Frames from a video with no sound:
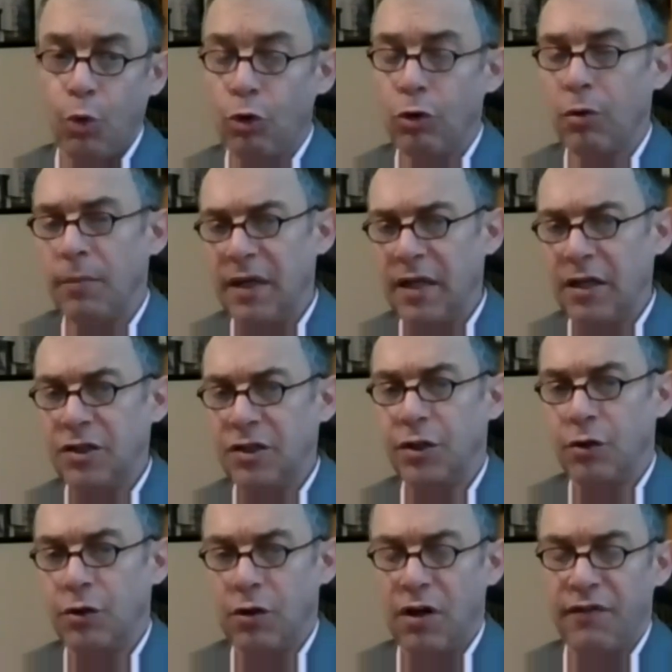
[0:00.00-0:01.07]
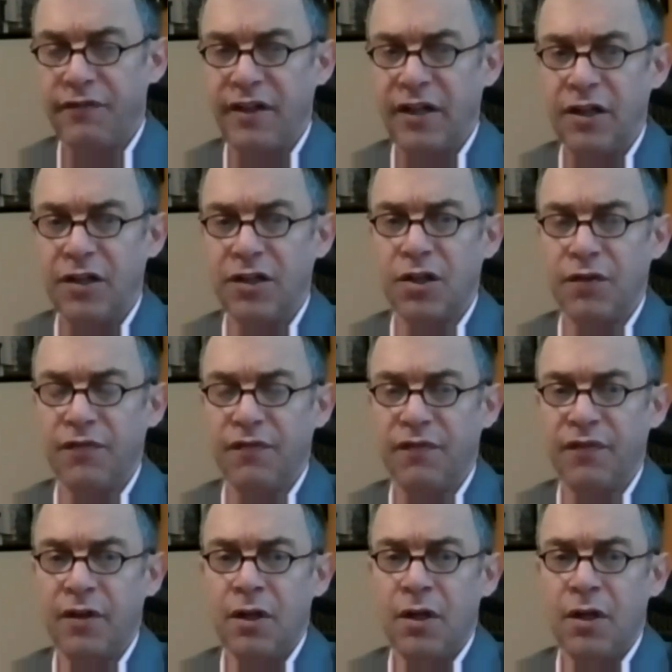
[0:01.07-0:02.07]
poor managerial governance of